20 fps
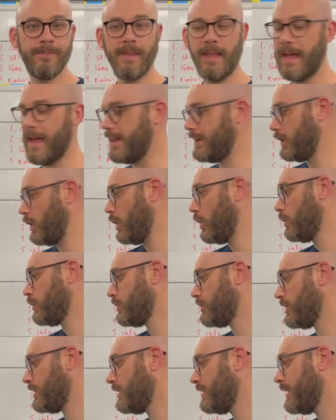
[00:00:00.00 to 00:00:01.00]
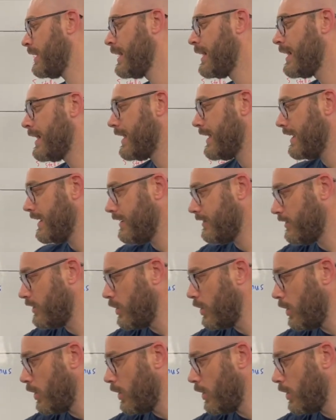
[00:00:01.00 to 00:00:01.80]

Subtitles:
An ocean is an